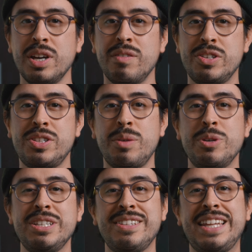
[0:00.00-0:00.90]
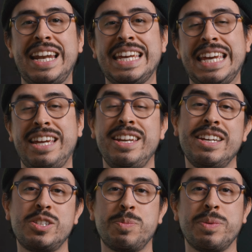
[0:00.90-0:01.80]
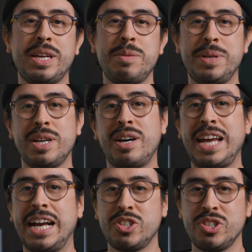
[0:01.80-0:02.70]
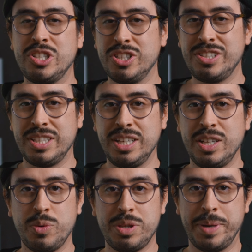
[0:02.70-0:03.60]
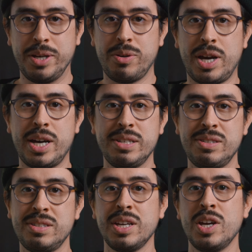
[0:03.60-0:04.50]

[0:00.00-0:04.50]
For some reason that I can't explain beyond actually just seeing it with my own eyes,